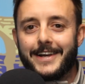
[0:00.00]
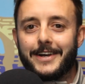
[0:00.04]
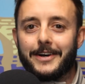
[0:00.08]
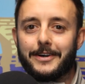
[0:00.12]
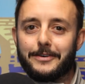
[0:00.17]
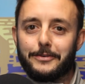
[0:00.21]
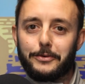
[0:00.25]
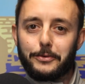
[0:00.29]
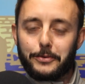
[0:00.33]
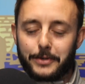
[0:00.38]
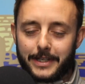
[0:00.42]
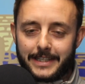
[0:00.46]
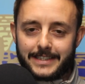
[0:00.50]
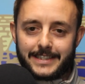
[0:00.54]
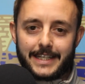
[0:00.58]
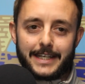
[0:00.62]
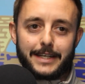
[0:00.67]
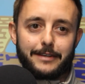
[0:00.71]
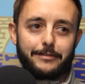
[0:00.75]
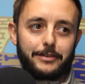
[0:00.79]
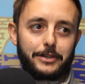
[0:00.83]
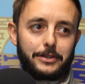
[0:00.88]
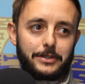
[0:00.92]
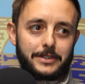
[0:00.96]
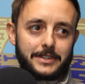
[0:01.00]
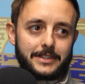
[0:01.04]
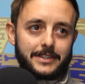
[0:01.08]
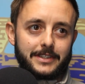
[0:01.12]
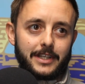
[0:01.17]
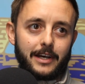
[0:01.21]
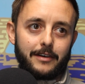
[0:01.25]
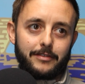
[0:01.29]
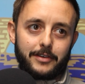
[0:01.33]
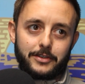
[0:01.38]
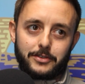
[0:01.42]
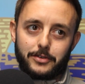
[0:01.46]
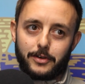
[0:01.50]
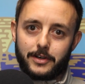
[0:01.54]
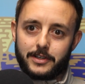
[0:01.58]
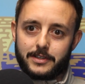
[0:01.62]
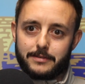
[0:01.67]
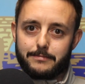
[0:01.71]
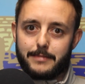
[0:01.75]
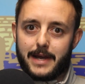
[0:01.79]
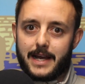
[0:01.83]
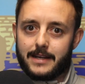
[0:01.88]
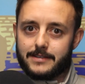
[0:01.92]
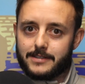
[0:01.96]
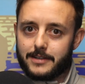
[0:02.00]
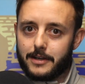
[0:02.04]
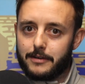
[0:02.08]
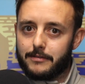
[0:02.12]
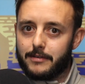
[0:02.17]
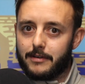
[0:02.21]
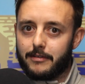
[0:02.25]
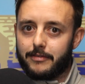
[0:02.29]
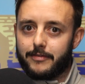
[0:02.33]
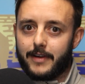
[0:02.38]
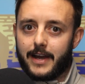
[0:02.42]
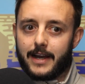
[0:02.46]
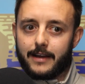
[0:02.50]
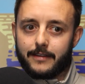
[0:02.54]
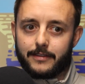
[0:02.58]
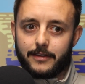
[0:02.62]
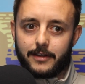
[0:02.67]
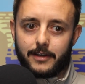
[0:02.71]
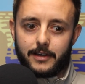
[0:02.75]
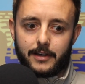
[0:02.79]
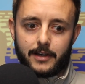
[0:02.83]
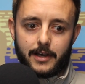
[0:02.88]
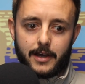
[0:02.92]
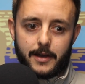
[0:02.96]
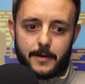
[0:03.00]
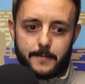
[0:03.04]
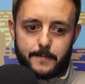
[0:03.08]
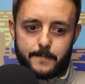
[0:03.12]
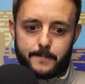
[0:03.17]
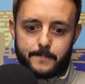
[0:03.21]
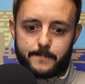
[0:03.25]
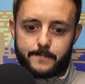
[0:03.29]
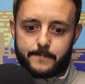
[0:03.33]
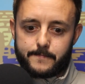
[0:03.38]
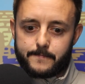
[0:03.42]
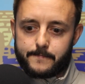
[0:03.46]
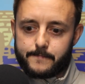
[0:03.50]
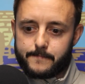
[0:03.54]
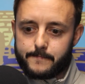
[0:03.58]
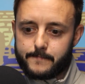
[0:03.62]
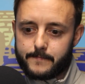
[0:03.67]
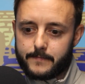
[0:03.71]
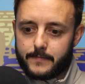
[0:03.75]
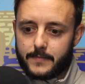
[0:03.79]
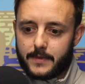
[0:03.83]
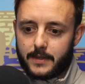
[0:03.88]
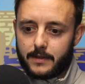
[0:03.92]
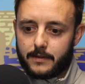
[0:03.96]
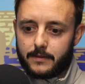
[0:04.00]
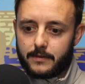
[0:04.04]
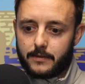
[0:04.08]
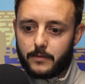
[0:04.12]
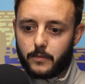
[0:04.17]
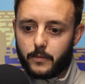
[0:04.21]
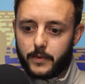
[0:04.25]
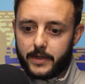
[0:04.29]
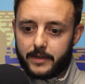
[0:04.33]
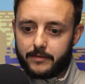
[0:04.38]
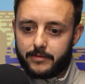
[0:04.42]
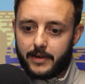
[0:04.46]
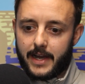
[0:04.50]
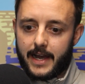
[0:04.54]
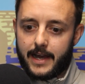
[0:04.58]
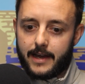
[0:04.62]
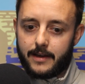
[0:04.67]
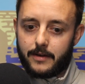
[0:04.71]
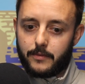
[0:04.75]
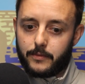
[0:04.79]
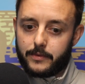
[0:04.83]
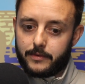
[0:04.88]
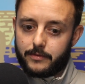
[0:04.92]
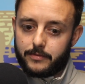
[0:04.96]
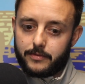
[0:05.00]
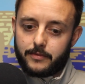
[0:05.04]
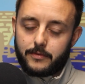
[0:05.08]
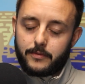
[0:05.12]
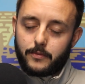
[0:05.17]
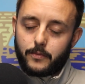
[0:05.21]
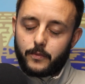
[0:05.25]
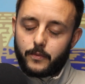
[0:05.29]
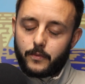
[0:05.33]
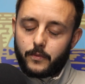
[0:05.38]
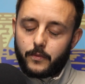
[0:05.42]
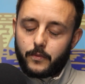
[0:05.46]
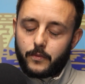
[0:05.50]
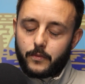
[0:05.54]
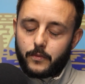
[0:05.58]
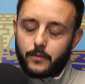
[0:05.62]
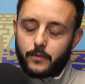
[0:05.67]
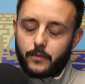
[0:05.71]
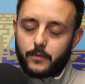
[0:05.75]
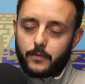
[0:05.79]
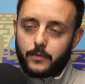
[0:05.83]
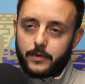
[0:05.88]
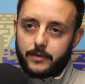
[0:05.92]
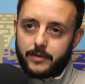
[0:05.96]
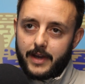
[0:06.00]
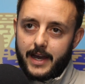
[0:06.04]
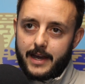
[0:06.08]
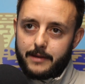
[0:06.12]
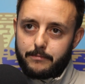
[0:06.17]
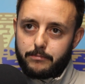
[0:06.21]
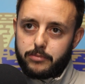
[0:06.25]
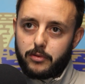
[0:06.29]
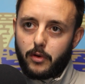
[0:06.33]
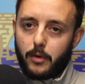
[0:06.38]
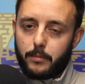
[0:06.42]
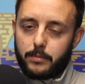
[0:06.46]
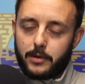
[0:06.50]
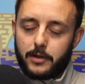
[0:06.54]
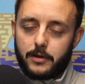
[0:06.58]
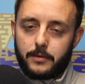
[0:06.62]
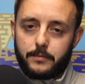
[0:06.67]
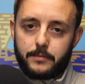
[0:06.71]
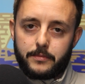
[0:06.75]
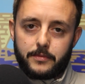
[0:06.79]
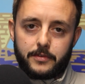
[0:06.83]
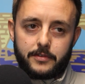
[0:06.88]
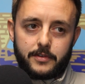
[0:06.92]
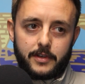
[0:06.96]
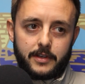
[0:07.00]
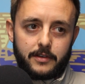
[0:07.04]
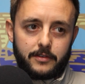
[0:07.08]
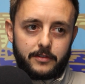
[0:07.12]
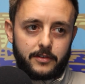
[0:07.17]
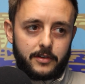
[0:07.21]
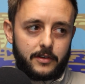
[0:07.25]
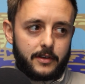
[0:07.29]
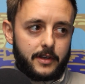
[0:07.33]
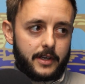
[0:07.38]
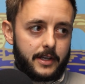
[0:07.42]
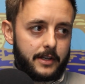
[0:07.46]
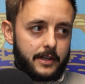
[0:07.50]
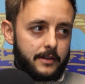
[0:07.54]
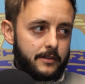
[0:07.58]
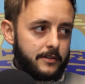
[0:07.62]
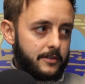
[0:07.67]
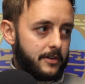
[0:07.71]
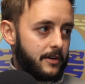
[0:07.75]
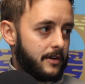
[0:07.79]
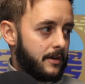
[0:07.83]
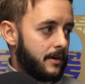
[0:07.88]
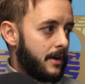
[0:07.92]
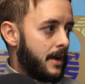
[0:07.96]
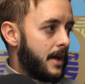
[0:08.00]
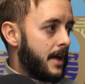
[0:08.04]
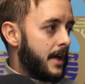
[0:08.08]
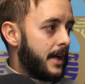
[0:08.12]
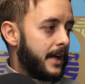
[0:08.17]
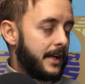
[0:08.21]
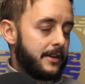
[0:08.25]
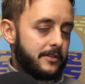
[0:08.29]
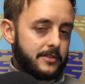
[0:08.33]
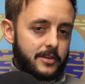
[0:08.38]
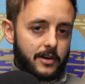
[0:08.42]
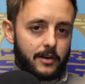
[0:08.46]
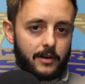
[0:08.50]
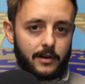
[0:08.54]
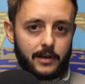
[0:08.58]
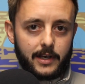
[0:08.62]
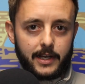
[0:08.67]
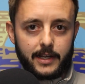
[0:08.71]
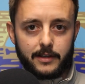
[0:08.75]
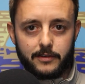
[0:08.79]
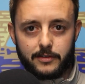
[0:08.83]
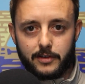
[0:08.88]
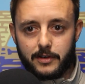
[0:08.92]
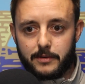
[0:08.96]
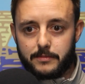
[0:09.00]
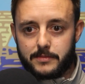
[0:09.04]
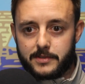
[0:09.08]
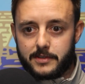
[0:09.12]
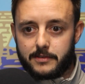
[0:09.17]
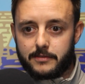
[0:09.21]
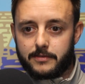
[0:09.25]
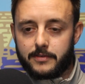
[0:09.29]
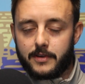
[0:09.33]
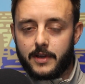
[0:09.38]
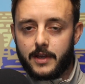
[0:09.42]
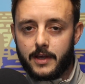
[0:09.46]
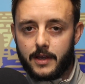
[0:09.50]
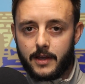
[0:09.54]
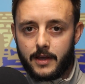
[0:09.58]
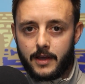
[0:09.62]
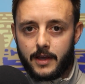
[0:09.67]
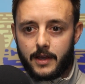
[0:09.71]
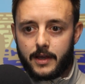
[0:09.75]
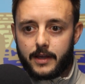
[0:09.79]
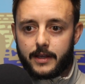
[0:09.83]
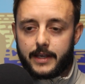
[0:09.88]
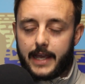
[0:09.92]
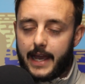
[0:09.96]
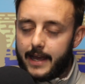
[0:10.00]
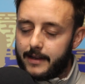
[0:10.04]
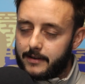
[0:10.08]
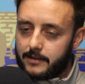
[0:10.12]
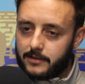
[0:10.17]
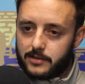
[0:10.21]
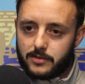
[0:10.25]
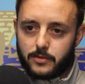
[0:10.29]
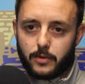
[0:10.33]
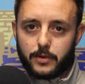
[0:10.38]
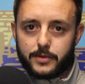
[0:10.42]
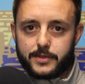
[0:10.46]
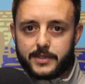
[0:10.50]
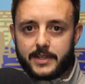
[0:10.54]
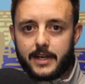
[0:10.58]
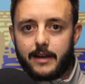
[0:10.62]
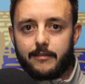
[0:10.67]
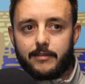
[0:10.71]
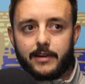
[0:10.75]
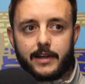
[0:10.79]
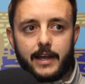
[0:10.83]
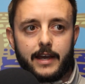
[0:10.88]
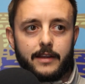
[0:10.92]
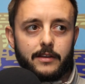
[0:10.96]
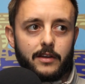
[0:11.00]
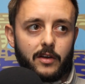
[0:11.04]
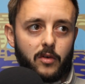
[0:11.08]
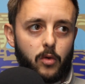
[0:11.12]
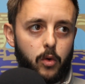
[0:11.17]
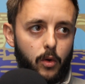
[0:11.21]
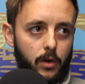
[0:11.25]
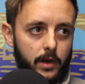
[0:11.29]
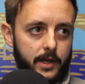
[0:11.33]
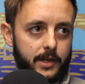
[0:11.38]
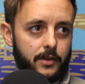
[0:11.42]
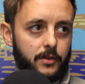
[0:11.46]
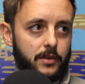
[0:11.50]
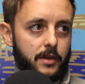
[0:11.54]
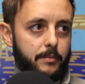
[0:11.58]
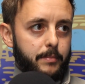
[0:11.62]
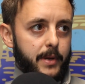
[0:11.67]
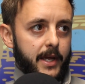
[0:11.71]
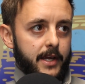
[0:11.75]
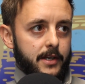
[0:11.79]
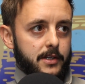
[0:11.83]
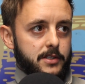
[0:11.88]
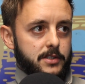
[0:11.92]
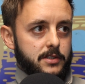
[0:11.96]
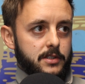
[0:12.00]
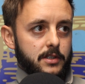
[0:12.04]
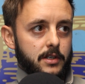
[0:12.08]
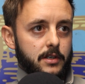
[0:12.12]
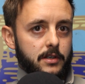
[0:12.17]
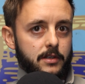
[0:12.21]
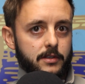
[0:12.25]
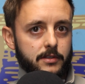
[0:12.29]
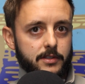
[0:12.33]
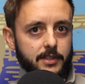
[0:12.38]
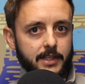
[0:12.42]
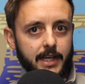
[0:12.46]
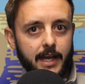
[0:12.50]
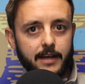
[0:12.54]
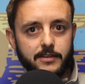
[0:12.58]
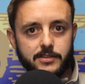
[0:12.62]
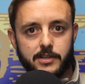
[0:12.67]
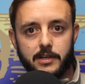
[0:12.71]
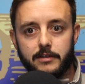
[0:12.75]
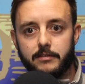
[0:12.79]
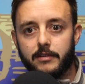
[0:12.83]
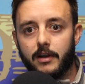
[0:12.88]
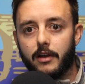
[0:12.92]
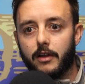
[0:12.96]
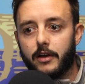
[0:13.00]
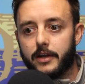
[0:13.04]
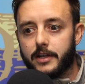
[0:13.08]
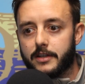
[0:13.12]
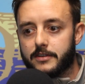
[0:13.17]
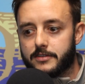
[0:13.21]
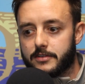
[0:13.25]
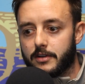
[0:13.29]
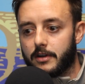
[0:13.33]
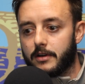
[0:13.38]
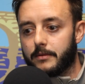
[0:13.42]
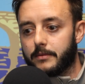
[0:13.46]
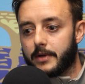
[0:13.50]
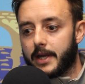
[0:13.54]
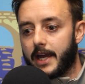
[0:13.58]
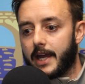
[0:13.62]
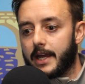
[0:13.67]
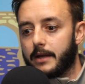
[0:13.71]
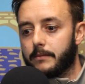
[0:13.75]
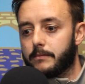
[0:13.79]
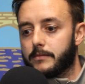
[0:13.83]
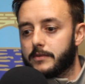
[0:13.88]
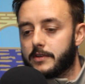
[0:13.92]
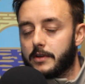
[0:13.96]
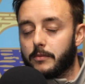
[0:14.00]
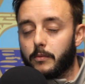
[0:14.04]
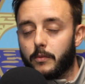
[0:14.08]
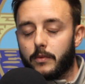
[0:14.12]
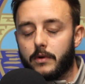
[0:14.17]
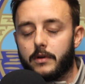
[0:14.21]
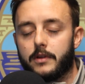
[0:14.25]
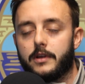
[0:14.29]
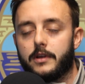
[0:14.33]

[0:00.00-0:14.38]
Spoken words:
All these interviews and stuff, I tried to mask over the fact that we've had problems internally in terms of getting the squad together, getting the quality on the pitch to get us over the line in certain games. And